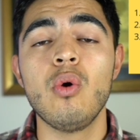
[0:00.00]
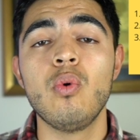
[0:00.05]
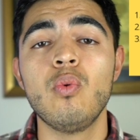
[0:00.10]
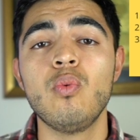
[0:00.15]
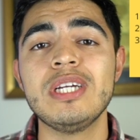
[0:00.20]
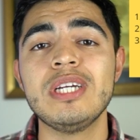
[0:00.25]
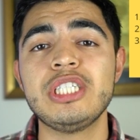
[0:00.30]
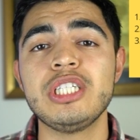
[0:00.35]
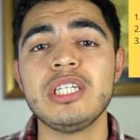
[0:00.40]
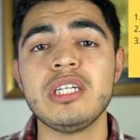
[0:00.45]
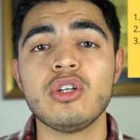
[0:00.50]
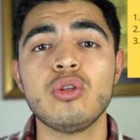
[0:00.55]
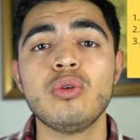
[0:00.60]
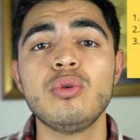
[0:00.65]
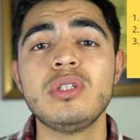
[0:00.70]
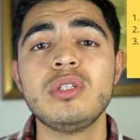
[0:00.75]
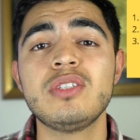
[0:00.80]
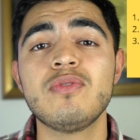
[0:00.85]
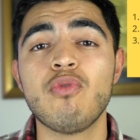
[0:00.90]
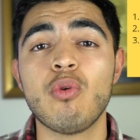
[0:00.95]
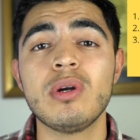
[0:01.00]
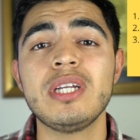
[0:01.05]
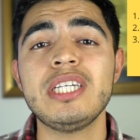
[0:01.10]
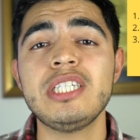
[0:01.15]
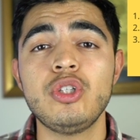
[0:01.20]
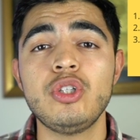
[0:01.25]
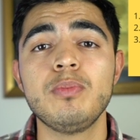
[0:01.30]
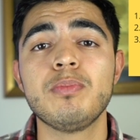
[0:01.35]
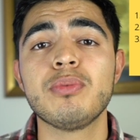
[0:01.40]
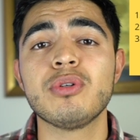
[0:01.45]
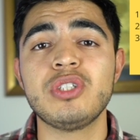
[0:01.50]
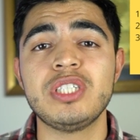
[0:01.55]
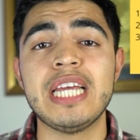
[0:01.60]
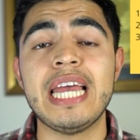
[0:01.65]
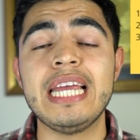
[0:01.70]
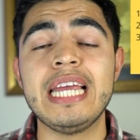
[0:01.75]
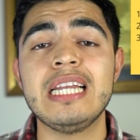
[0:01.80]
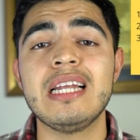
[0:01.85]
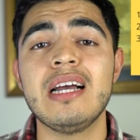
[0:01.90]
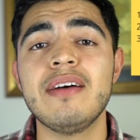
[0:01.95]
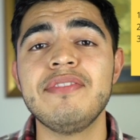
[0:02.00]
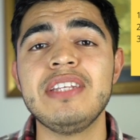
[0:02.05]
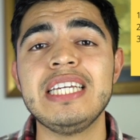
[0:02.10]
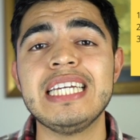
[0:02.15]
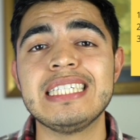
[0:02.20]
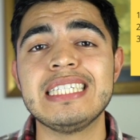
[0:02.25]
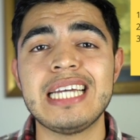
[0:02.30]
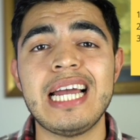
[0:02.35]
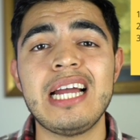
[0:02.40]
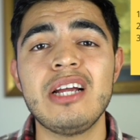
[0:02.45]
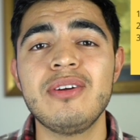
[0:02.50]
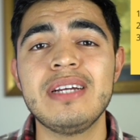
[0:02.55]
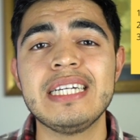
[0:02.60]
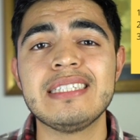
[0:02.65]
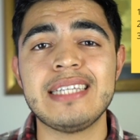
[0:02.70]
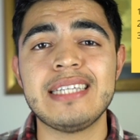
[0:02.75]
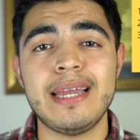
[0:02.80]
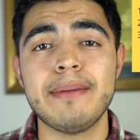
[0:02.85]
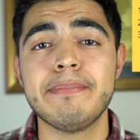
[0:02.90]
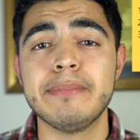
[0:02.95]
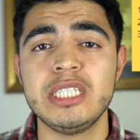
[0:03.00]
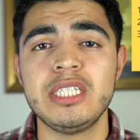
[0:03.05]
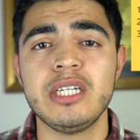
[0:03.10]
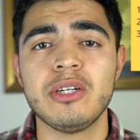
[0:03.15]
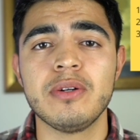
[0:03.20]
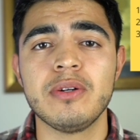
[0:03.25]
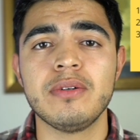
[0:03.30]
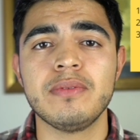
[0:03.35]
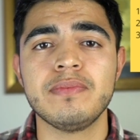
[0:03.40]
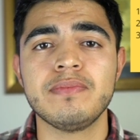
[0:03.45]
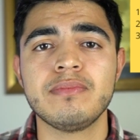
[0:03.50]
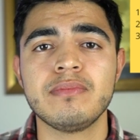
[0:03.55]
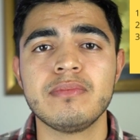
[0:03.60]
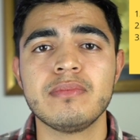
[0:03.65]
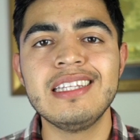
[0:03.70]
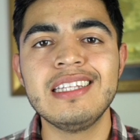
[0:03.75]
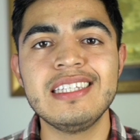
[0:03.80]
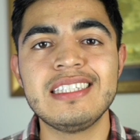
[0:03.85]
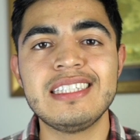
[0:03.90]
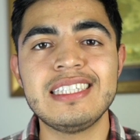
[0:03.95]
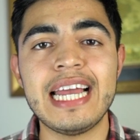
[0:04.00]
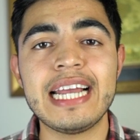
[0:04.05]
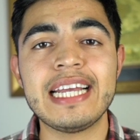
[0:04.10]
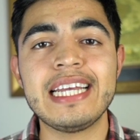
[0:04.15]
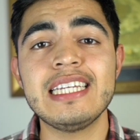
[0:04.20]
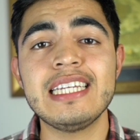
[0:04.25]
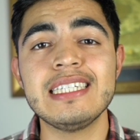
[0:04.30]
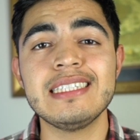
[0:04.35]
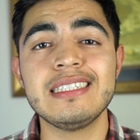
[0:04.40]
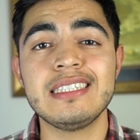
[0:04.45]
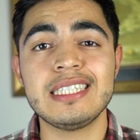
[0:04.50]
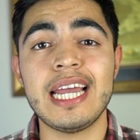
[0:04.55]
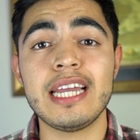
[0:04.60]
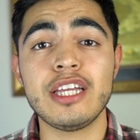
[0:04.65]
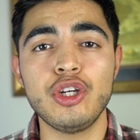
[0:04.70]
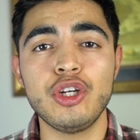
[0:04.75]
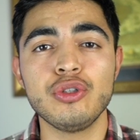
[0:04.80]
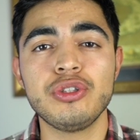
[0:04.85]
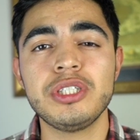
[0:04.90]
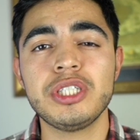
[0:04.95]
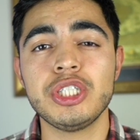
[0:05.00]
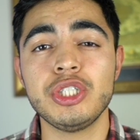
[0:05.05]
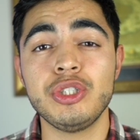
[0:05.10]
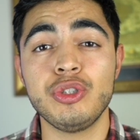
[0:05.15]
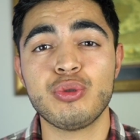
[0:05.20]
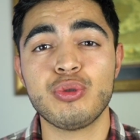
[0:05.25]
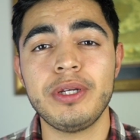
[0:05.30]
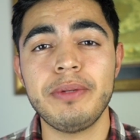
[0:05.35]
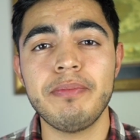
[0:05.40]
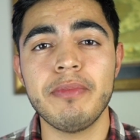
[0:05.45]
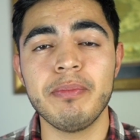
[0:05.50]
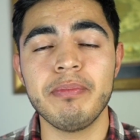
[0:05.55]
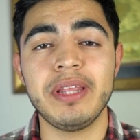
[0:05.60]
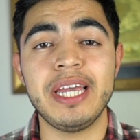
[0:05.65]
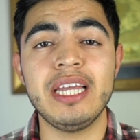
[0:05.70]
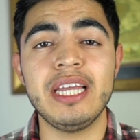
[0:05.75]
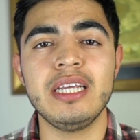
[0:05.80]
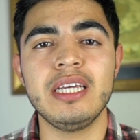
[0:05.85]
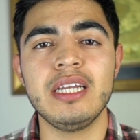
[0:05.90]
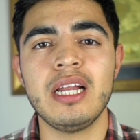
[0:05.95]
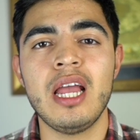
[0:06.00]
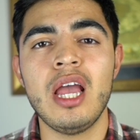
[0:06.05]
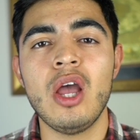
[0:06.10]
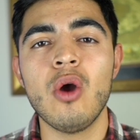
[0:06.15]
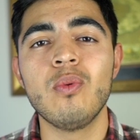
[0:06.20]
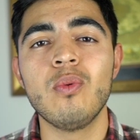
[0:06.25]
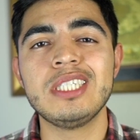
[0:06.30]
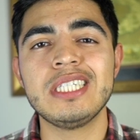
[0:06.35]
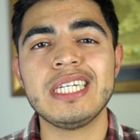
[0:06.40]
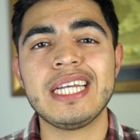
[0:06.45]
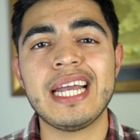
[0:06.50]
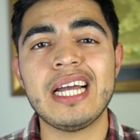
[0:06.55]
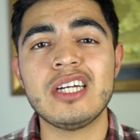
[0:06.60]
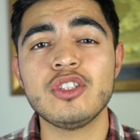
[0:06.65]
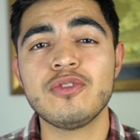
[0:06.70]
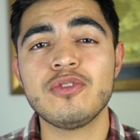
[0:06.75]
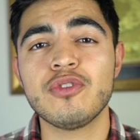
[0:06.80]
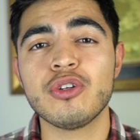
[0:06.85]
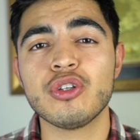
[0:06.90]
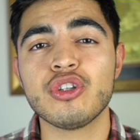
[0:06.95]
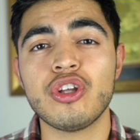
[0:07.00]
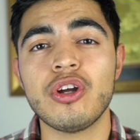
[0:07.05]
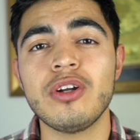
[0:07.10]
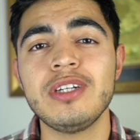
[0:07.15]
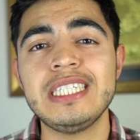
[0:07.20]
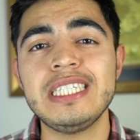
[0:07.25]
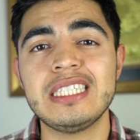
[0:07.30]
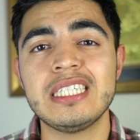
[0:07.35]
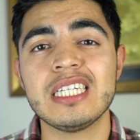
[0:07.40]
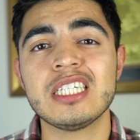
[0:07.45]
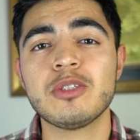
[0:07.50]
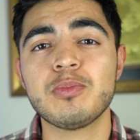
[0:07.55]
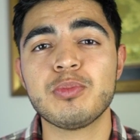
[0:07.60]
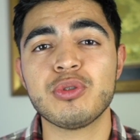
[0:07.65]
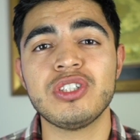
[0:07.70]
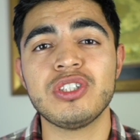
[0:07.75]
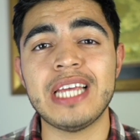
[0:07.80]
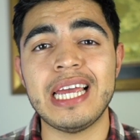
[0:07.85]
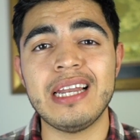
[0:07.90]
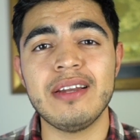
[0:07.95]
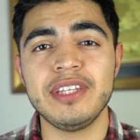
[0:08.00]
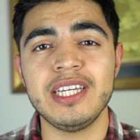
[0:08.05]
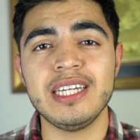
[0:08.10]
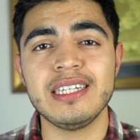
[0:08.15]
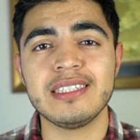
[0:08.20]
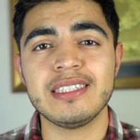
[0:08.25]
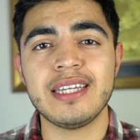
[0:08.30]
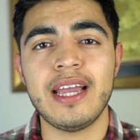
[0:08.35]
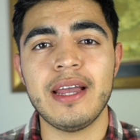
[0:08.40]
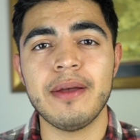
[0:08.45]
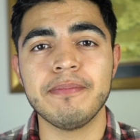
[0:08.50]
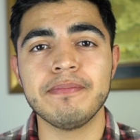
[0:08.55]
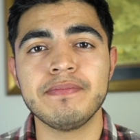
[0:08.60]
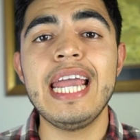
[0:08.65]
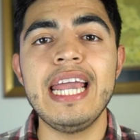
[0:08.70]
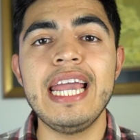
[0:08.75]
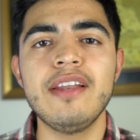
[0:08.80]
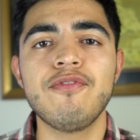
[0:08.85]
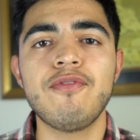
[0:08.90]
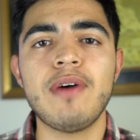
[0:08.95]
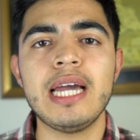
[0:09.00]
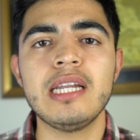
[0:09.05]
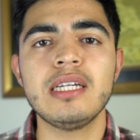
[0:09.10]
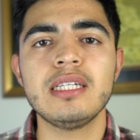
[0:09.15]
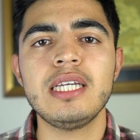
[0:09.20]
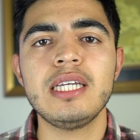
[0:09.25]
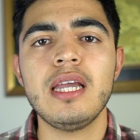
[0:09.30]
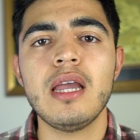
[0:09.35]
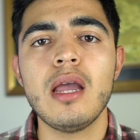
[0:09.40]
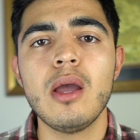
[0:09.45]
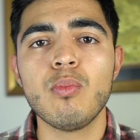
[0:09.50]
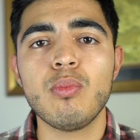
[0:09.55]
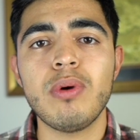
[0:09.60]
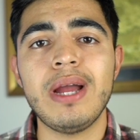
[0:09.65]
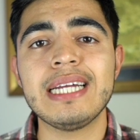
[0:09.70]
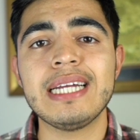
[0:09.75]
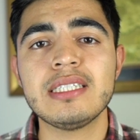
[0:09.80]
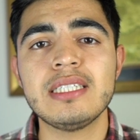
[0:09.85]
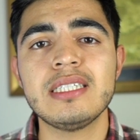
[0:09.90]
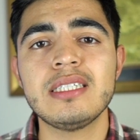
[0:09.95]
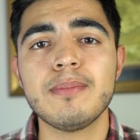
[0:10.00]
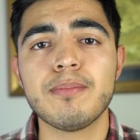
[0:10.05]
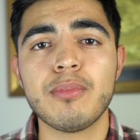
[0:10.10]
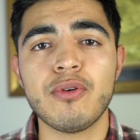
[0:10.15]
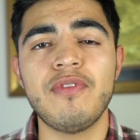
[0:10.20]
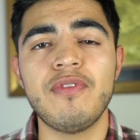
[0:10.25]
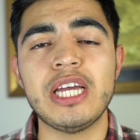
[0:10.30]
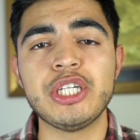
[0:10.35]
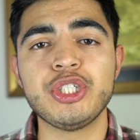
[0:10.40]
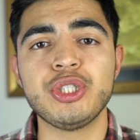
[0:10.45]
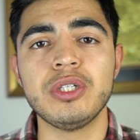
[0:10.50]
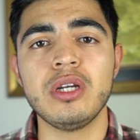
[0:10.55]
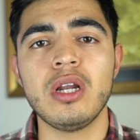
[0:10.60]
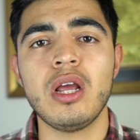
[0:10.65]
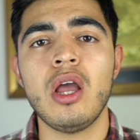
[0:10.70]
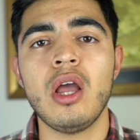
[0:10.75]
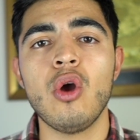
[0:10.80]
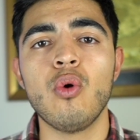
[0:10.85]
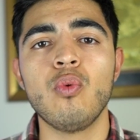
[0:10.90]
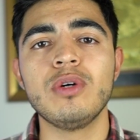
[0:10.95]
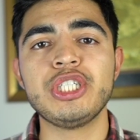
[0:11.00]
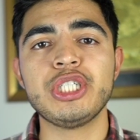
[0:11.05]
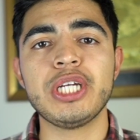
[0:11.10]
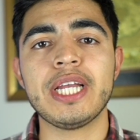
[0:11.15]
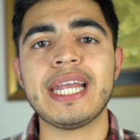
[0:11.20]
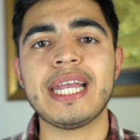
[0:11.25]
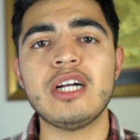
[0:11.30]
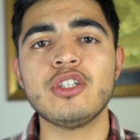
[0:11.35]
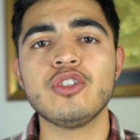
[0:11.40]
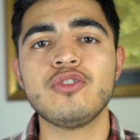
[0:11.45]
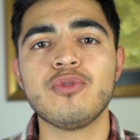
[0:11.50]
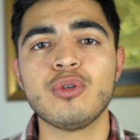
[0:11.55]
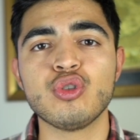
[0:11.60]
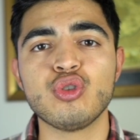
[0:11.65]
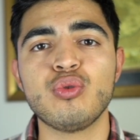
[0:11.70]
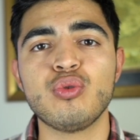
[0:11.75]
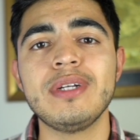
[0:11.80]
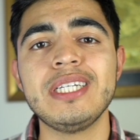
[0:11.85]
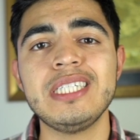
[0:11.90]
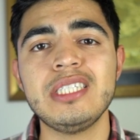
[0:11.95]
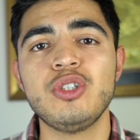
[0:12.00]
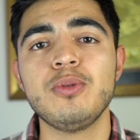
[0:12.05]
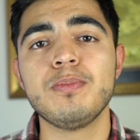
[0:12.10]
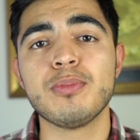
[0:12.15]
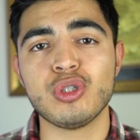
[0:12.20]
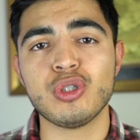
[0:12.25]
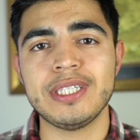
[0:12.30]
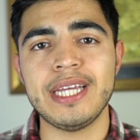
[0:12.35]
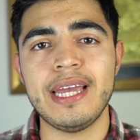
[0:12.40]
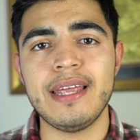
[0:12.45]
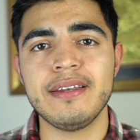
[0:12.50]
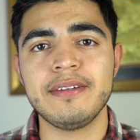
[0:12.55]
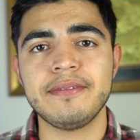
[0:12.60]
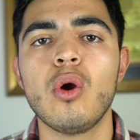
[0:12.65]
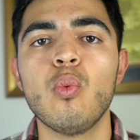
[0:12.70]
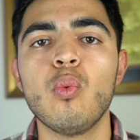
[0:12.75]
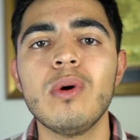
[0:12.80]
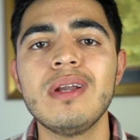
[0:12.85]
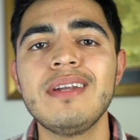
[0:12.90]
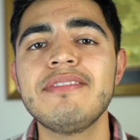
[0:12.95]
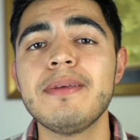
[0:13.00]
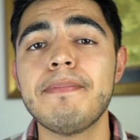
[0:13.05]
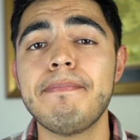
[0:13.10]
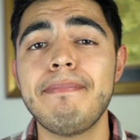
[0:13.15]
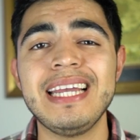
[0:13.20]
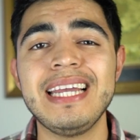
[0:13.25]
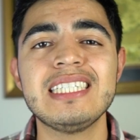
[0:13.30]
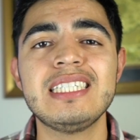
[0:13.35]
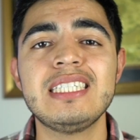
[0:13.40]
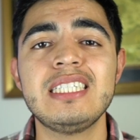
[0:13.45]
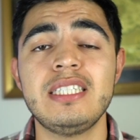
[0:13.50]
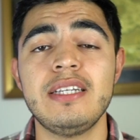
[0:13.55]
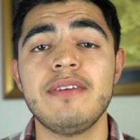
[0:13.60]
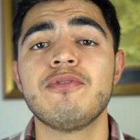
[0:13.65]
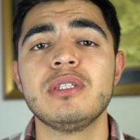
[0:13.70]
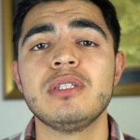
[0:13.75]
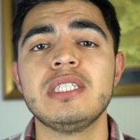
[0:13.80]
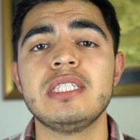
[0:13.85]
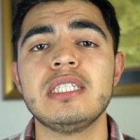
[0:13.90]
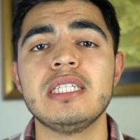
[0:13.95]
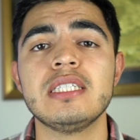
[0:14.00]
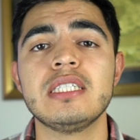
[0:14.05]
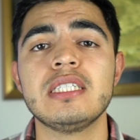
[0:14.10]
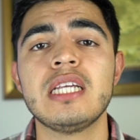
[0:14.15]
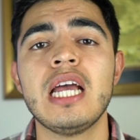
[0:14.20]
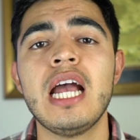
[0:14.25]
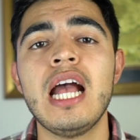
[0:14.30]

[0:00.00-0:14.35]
which includes forty-two percent of the entire exam material. The second is diagnosis and treatment planning, which accounts for thirty-six percent of the exam. And finally, practice and profession, which accounts for twenty-two percent. One of the biggest differences